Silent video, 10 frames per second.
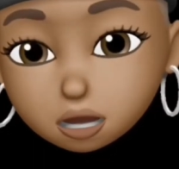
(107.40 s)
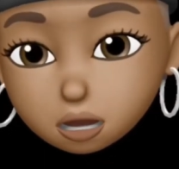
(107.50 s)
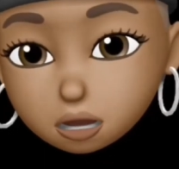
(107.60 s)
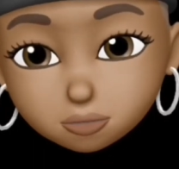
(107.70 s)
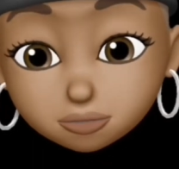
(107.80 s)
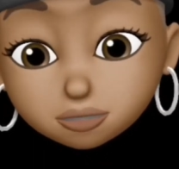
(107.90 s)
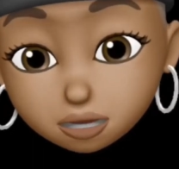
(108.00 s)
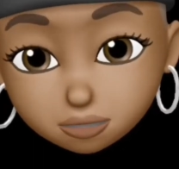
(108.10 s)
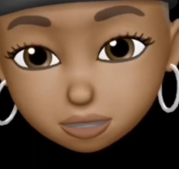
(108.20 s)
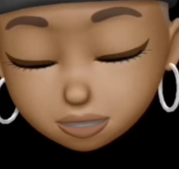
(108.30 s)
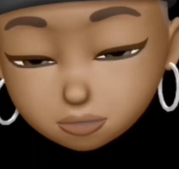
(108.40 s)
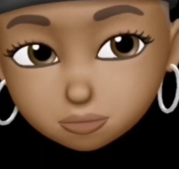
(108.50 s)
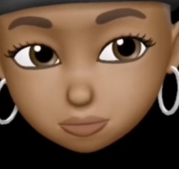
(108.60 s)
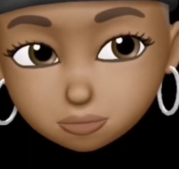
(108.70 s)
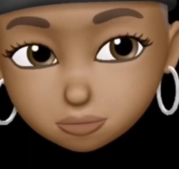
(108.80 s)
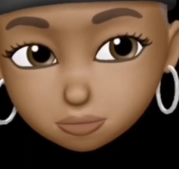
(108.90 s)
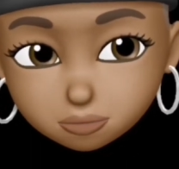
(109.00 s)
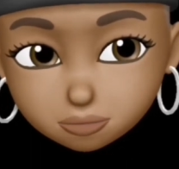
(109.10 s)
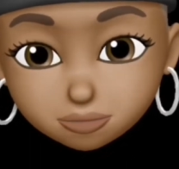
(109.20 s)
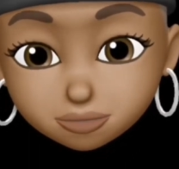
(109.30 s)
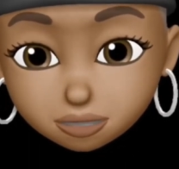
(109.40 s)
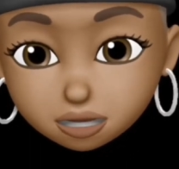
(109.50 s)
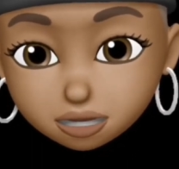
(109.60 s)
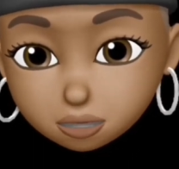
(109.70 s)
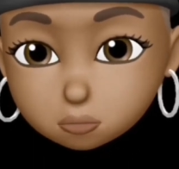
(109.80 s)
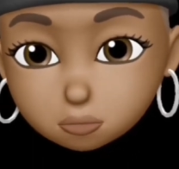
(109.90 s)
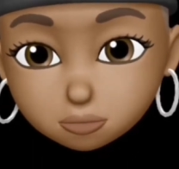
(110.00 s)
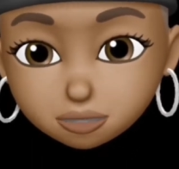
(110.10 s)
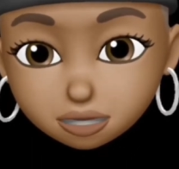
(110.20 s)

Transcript: I'm a very fonty person.